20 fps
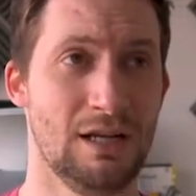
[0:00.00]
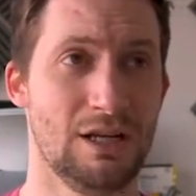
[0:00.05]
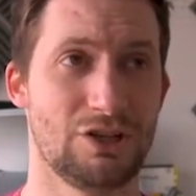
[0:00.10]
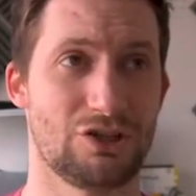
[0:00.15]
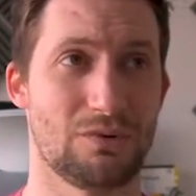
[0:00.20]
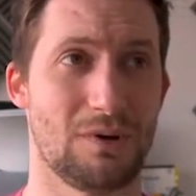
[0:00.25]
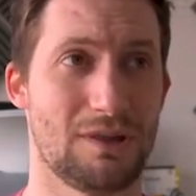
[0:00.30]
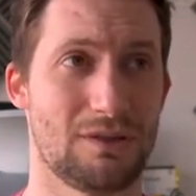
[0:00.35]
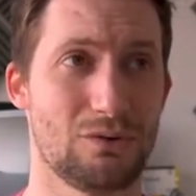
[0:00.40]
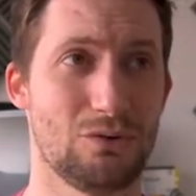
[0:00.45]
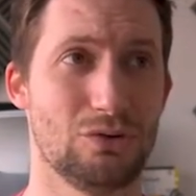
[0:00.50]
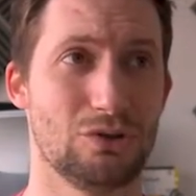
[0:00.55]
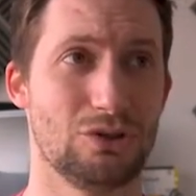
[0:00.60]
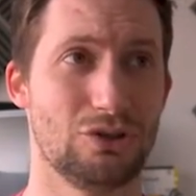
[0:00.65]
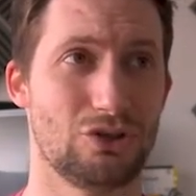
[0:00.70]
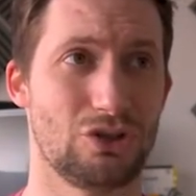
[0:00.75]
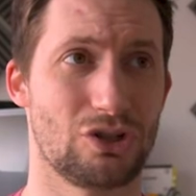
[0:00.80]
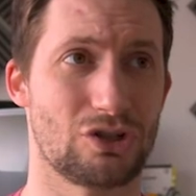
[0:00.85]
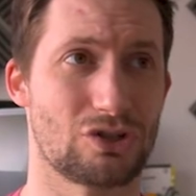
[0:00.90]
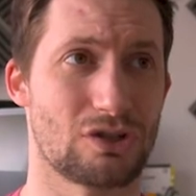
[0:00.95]
So I
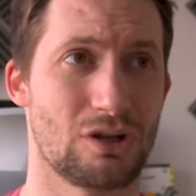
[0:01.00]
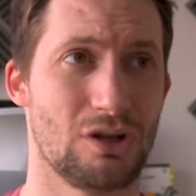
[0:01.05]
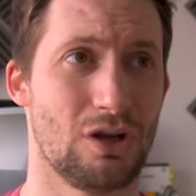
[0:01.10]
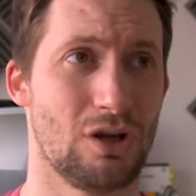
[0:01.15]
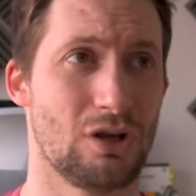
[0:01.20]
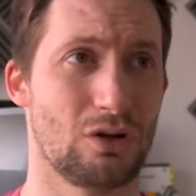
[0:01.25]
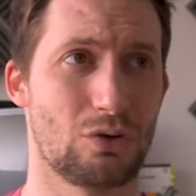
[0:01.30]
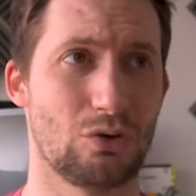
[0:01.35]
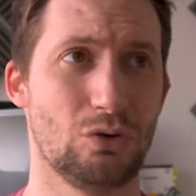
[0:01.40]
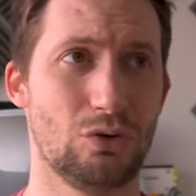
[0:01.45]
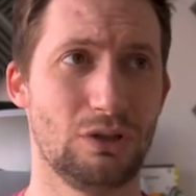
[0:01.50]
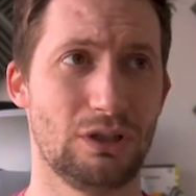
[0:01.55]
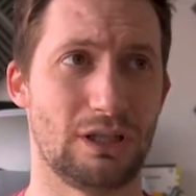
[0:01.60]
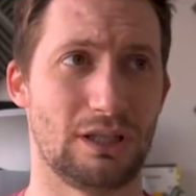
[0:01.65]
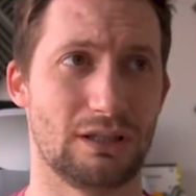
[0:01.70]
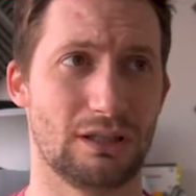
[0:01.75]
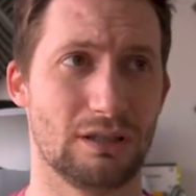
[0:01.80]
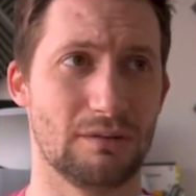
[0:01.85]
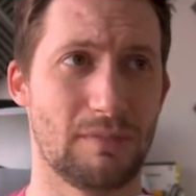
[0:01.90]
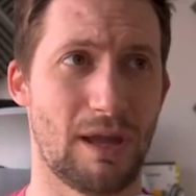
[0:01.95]
thought just
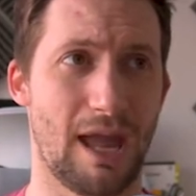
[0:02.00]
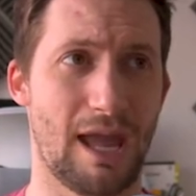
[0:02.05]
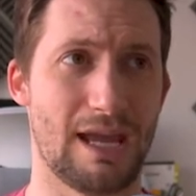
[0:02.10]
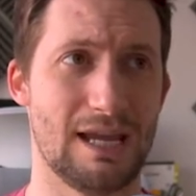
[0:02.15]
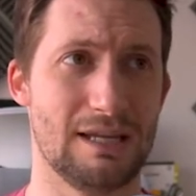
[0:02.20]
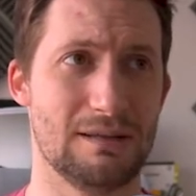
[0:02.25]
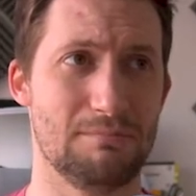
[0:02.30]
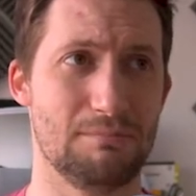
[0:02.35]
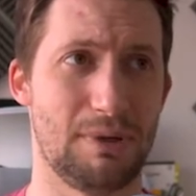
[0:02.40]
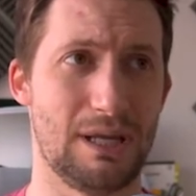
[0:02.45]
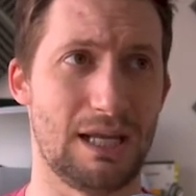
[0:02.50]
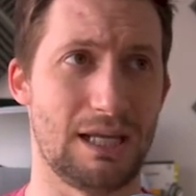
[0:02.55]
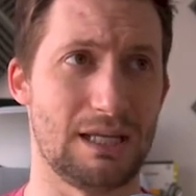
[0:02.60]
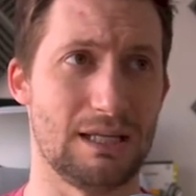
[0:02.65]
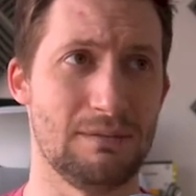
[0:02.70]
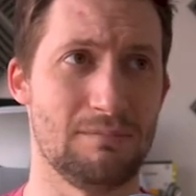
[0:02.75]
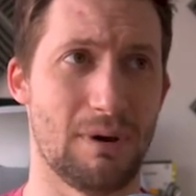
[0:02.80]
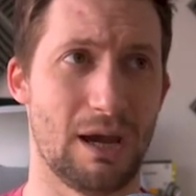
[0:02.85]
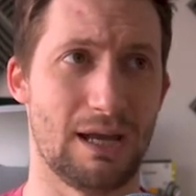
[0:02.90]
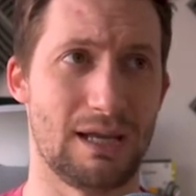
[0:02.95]
calling them A and
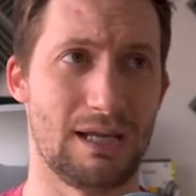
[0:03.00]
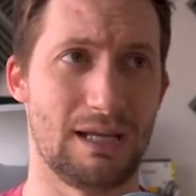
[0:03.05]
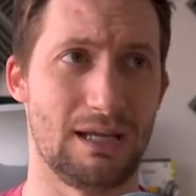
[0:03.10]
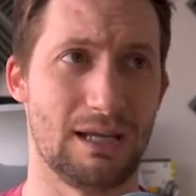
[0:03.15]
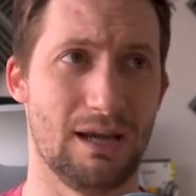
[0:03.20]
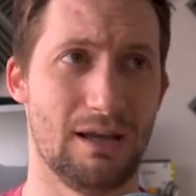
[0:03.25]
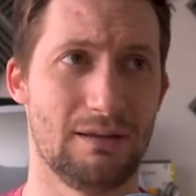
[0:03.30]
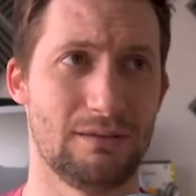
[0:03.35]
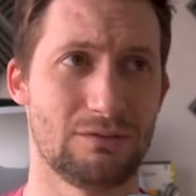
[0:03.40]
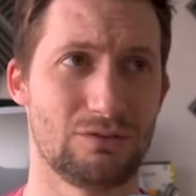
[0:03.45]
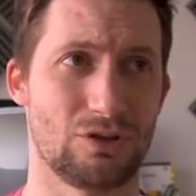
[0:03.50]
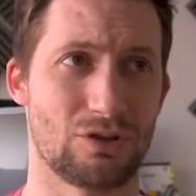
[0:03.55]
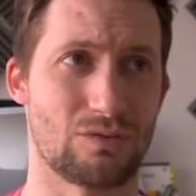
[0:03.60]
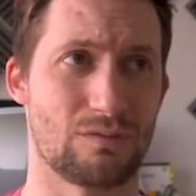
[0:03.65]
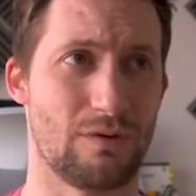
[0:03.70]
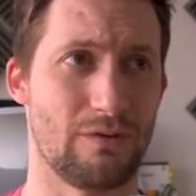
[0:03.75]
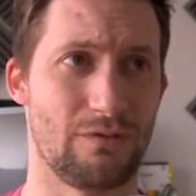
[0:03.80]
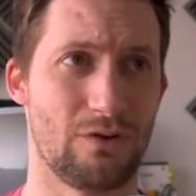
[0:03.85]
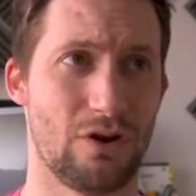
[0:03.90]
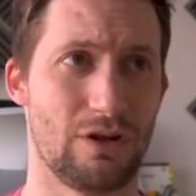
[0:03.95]
B by here, just
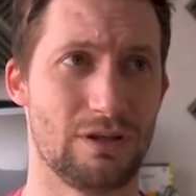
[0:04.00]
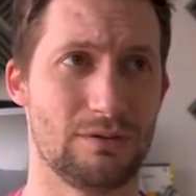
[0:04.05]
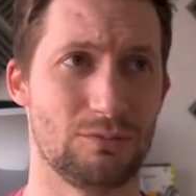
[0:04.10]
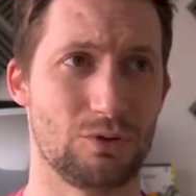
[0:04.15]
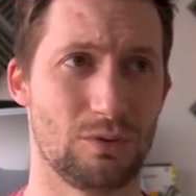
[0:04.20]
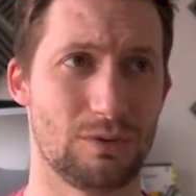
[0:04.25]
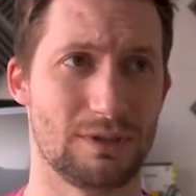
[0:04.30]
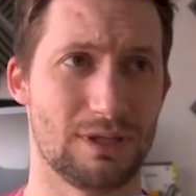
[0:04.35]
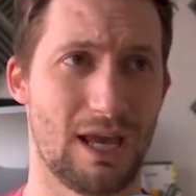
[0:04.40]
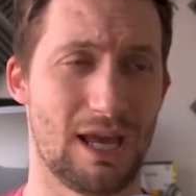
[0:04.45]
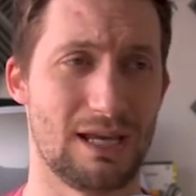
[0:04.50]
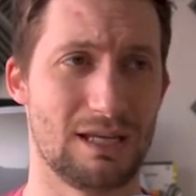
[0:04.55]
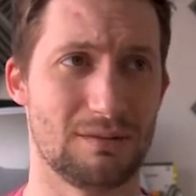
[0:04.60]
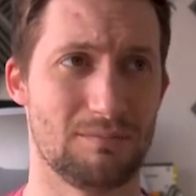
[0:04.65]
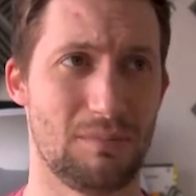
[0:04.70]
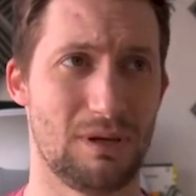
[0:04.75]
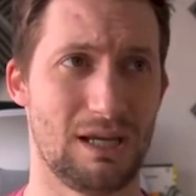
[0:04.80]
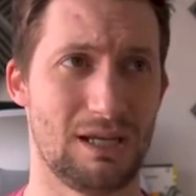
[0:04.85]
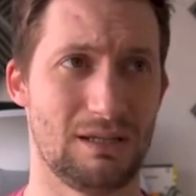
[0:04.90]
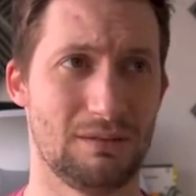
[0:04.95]
referring them to A as
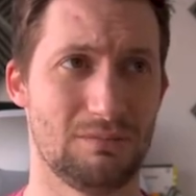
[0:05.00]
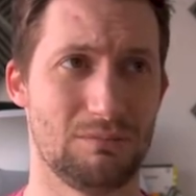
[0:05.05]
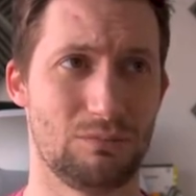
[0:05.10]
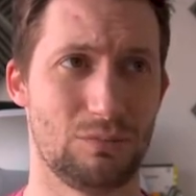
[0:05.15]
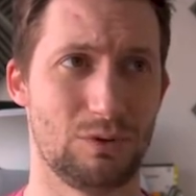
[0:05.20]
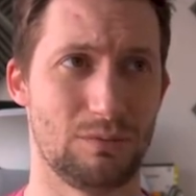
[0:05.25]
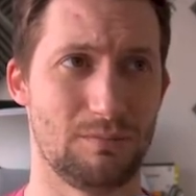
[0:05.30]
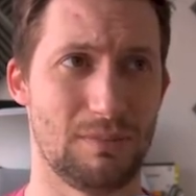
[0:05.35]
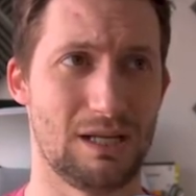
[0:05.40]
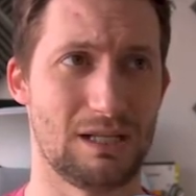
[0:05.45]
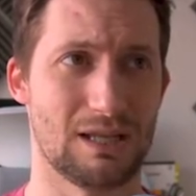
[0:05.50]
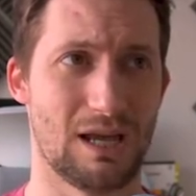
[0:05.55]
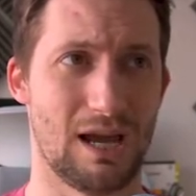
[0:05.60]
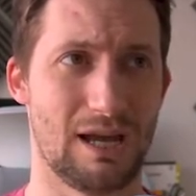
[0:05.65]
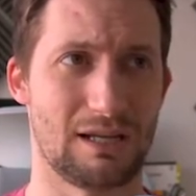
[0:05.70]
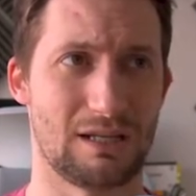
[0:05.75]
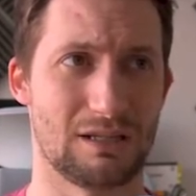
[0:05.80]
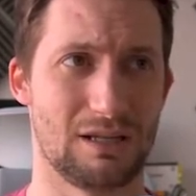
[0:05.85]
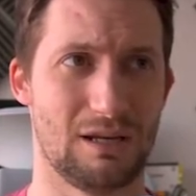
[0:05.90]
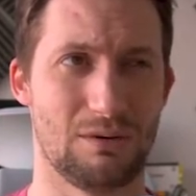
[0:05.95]
B, would mean
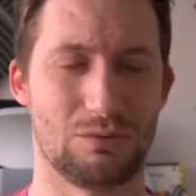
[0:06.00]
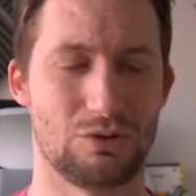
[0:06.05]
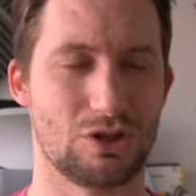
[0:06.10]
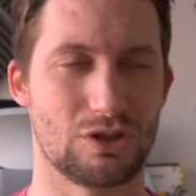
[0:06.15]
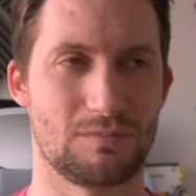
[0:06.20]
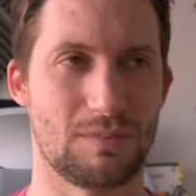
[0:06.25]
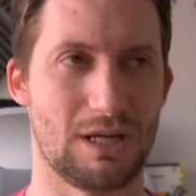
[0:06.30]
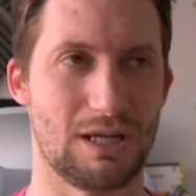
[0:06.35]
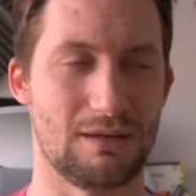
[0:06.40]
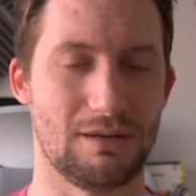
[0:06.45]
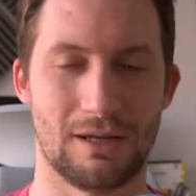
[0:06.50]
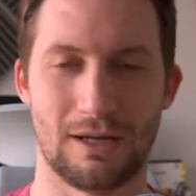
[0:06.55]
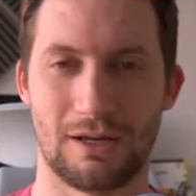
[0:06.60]
that it would just be